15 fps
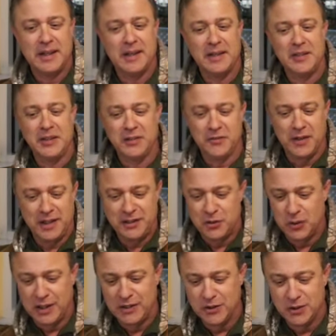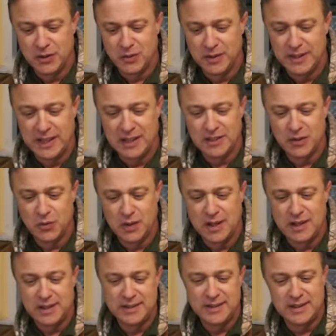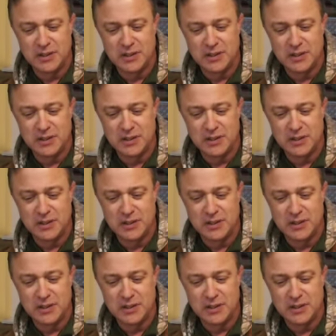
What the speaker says: you can find treasure with dowsing rods.